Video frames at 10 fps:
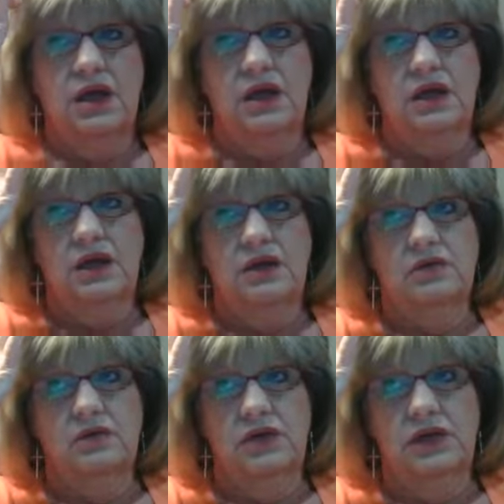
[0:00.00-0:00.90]

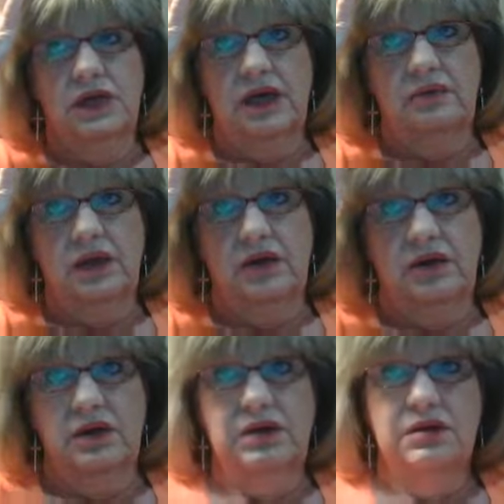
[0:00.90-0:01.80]
and we got
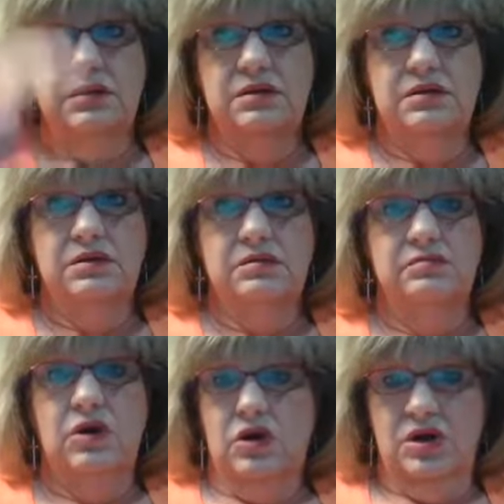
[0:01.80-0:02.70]
married
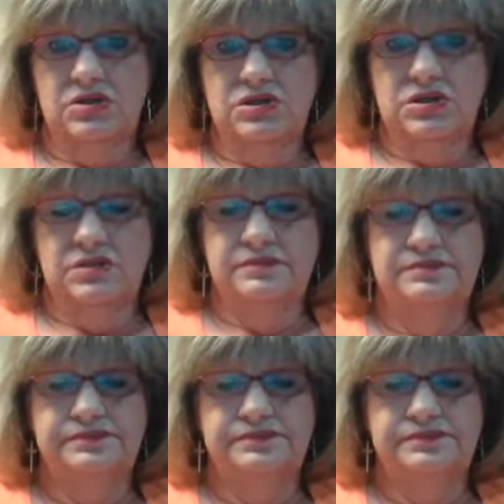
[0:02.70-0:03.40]
March.